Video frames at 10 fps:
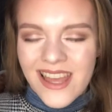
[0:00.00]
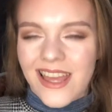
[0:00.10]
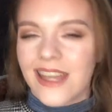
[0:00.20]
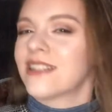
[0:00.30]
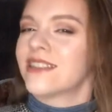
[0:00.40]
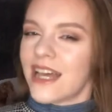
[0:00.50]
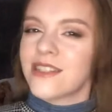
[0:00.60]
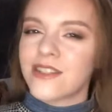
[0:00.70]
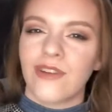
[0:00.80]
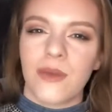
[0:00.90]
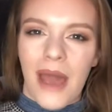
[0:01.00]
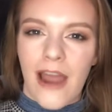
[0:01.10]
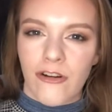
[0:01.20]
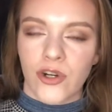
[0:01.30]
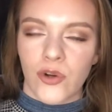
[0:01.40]
excessively
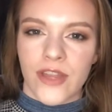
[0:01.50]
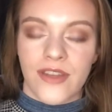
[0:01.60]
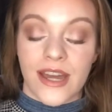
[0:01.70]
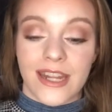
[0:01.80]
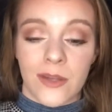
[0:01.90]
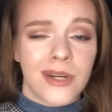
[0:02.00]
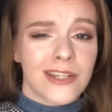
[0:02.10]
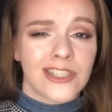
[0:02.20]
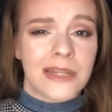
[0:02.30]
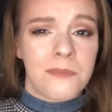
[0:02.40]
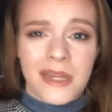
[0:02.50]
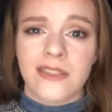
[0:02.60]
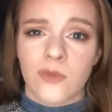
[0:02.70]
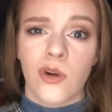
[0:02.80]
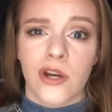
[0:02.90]
paranoid that he would actually
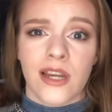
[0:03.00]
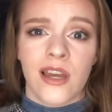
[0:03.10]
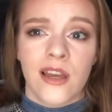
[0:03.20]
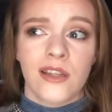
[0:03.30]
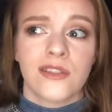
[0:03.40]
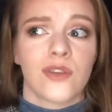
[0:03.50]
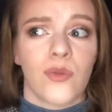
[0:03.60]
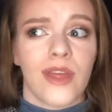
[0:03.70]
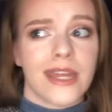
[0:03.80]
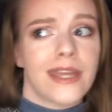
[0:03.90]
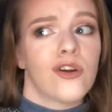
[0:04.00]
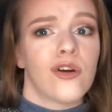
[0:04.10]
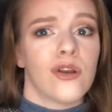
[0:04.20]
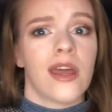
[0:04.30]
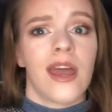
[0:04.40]
miss work so that he
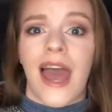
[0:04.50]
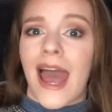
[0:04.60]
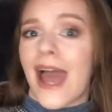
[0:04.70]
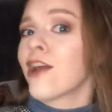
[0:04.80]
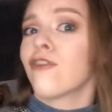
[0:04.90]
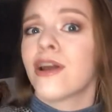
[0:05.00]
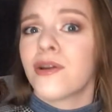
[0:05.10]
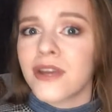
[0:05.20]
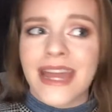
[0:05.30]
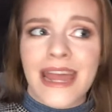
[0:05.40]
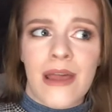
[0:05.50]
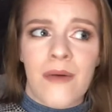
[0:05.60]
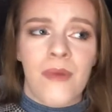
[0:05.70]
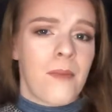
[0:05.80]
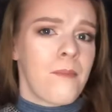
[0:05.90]
could hang around
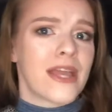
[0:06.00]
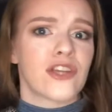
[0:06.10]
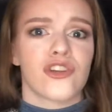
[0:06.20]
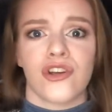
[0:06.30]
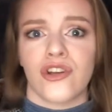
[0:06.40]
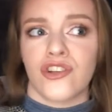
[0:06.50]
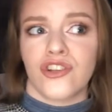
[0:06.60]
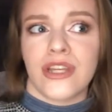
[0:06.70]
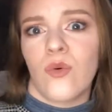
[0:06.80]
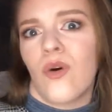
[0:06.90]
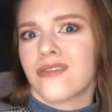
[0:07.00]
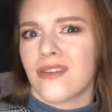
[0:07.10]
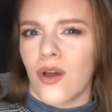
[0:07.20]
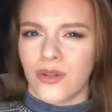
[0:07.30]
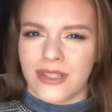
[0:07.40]
Kim and make sure she wasn't
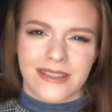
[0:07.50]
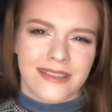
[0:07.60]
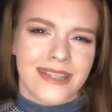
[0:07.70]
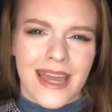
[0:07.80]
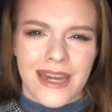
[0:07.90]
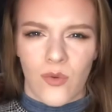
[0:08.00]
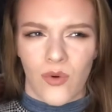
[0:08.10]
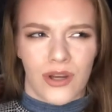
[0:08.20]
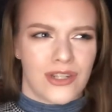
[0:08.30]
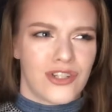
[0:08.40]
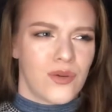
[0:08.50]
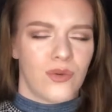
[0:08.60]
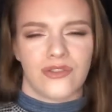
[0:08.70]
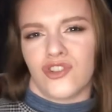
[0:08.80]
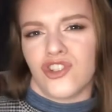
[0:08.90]
going to see anyone and she
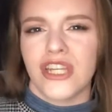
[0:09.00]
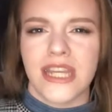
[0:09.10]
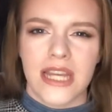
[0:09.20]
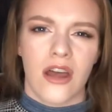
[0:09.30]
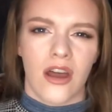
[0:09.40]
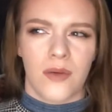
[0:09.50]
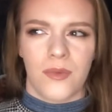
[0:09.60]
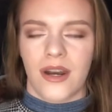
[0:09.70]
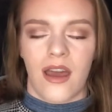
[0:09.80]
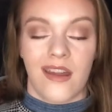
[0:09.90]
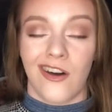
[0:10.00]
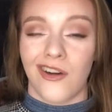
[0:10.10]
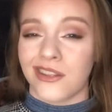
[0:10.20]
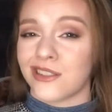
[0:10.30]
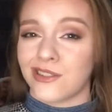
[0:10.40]
wasn't cheating on him and
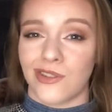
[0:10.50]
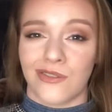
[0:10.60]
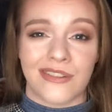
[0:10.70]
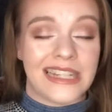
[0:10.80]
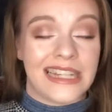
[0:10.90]
all this stuff.